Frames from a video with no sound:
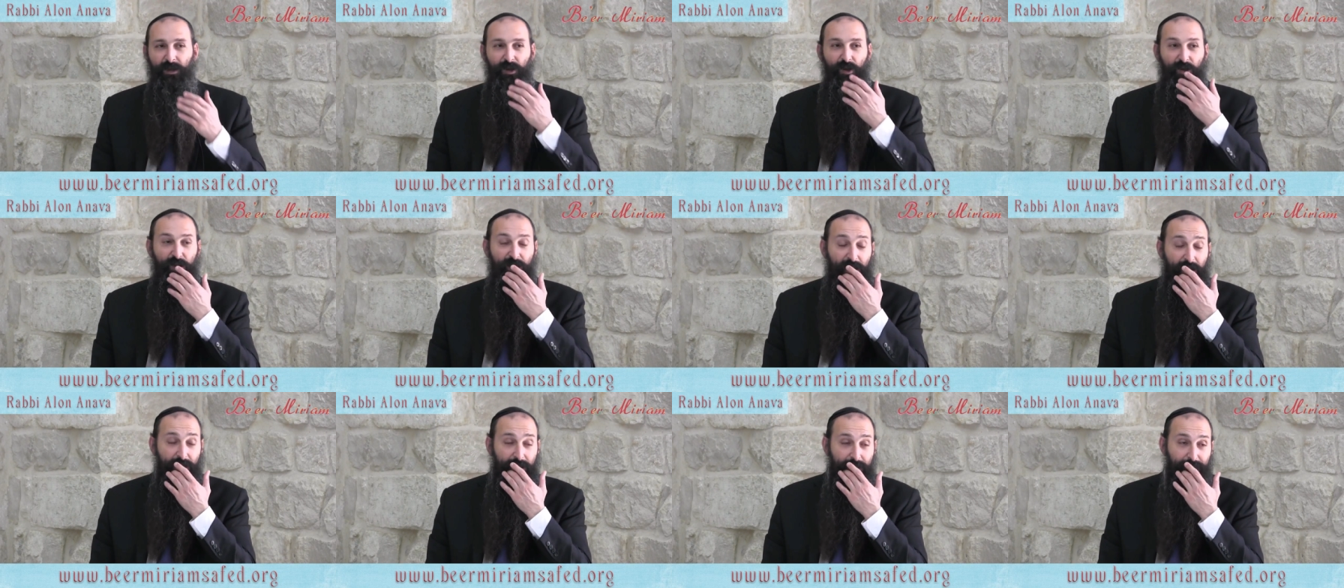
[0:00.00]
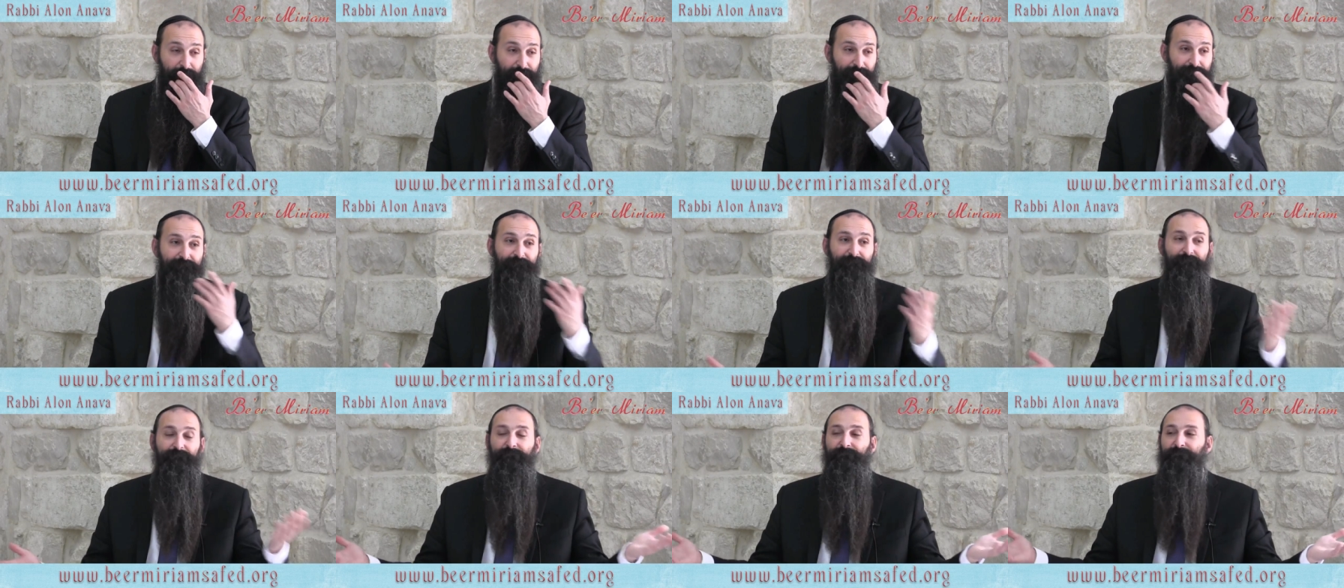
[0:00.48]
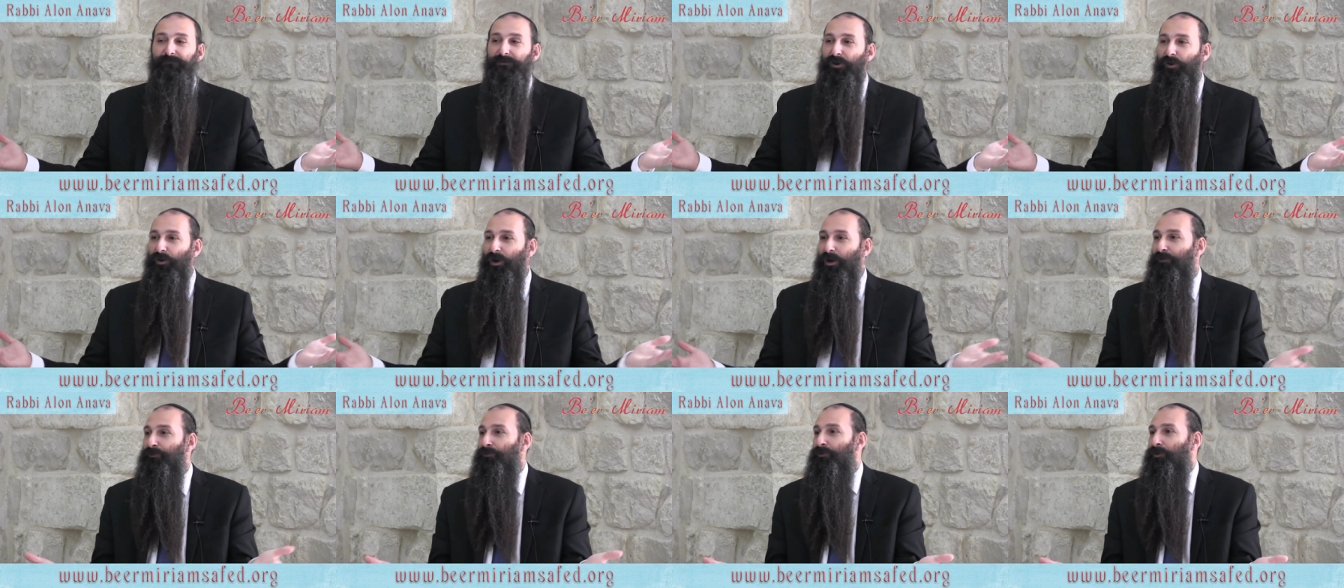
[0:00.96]
Okay,
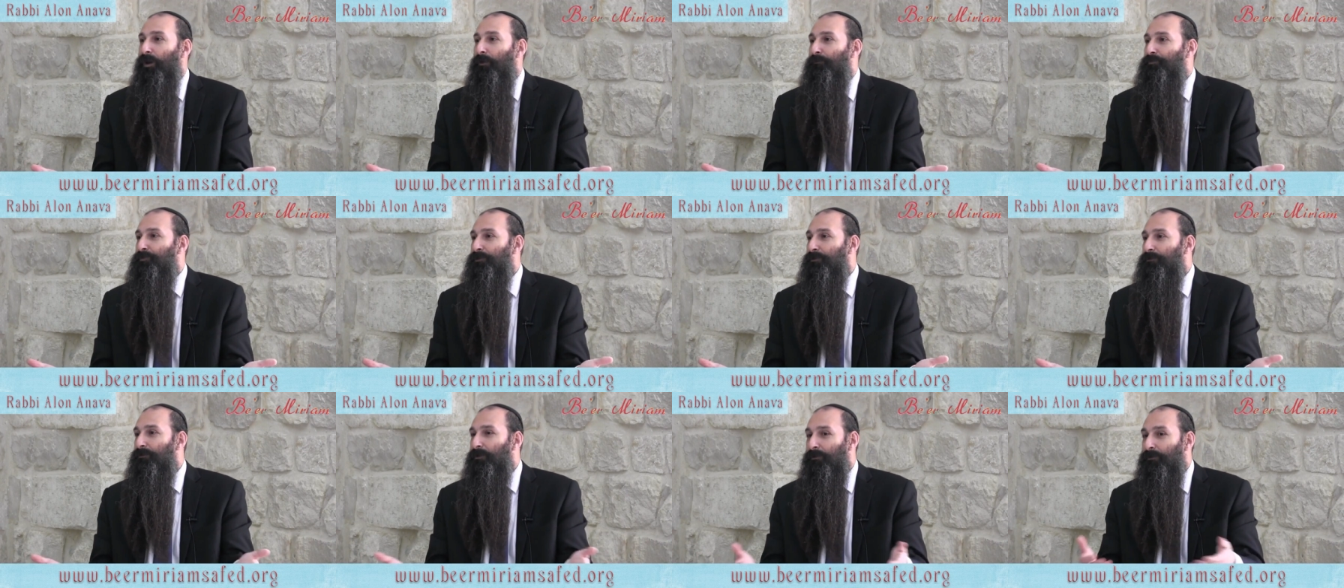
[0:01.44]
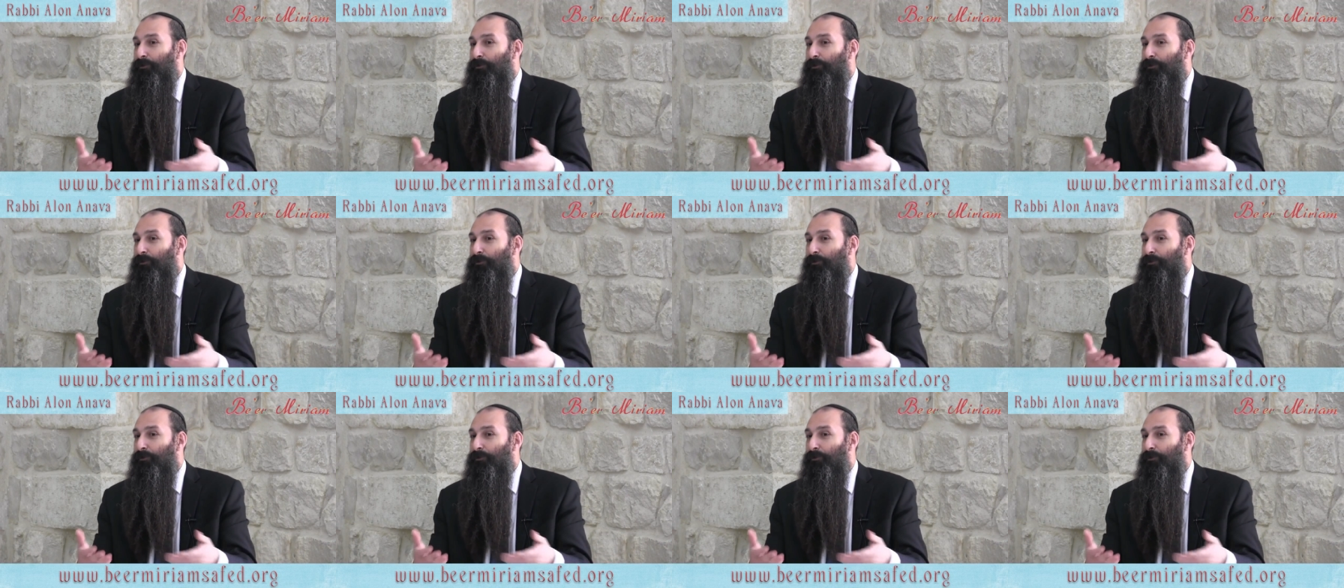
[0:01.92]
no other option.